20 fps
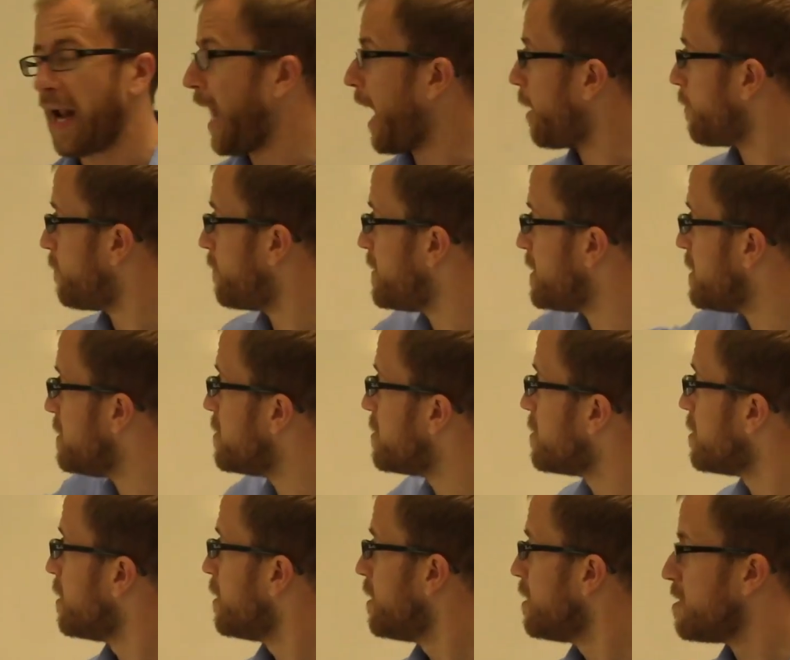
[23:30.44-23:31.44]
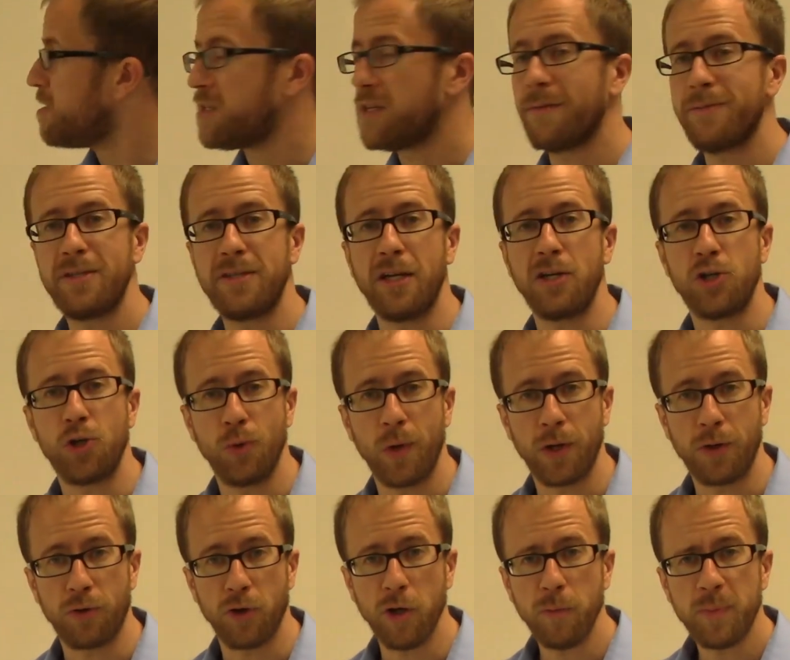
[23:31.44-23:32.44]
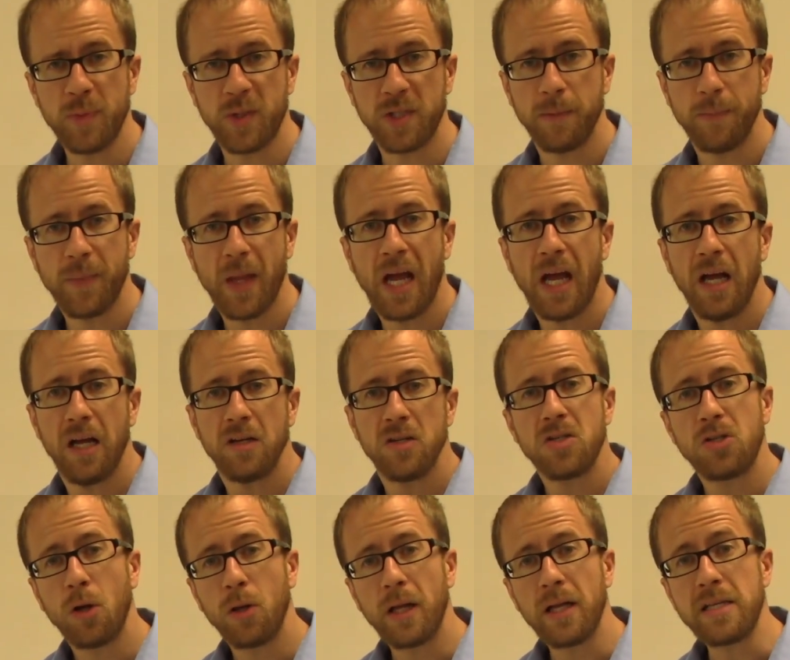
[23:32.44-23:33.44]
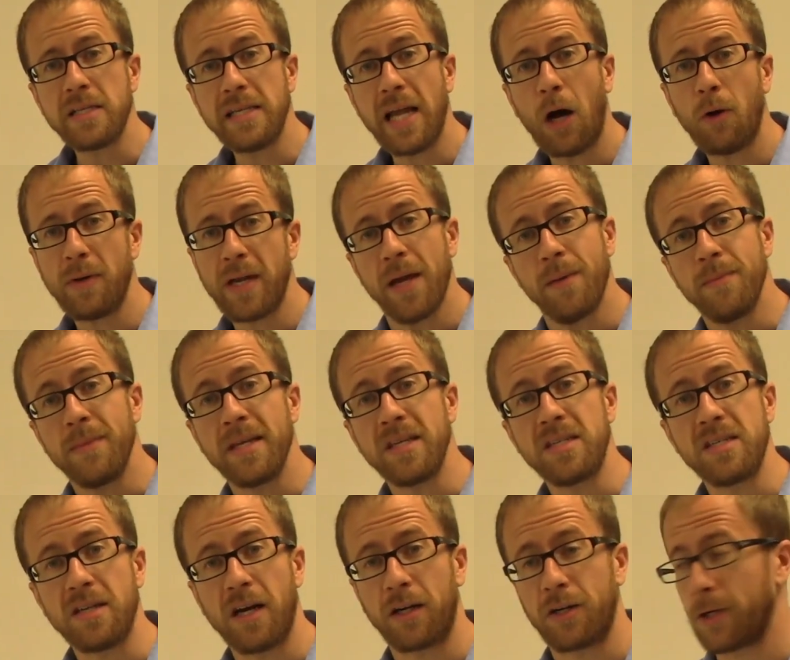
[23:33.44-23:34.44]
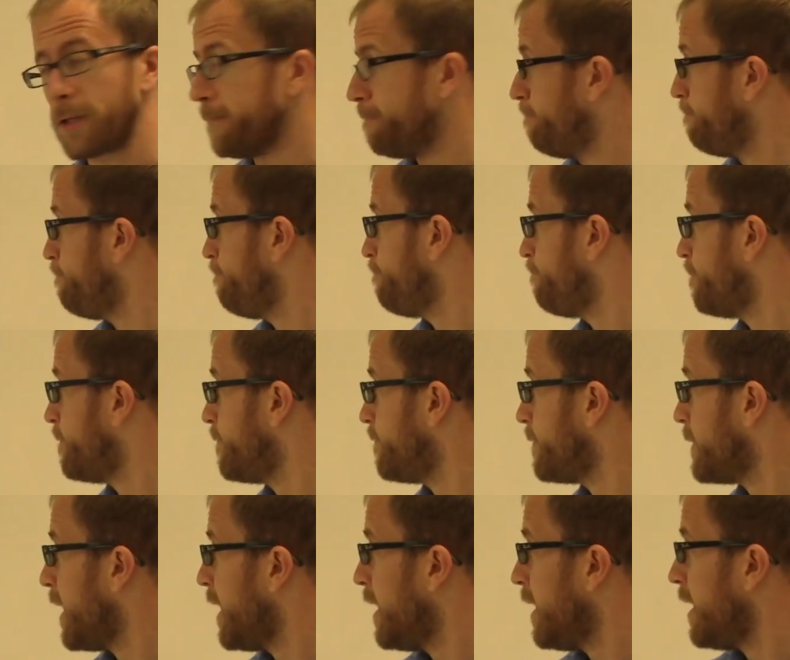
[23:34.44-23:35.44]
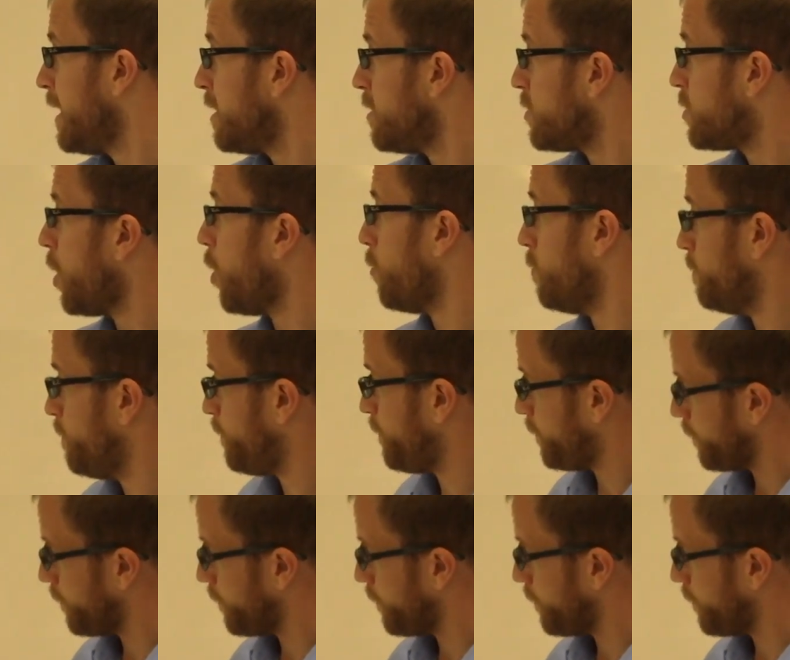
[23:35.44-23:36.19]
have these substituent groups. So let's now name this sucker. So,